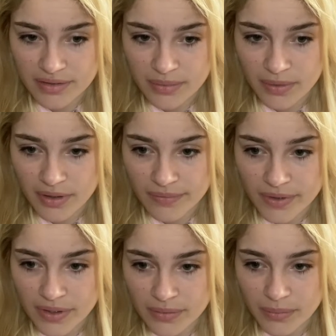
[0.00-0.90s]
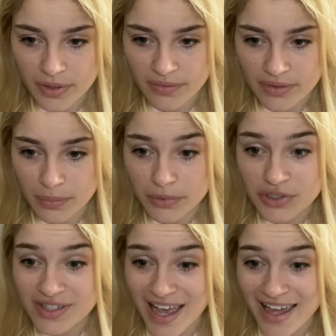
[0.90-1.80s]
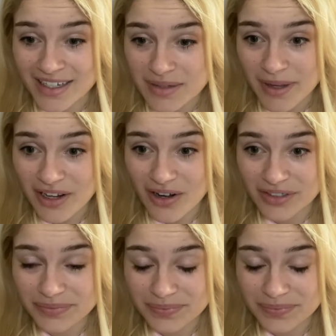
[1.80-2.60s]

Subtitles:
Whatever. We'll just add it to my cart.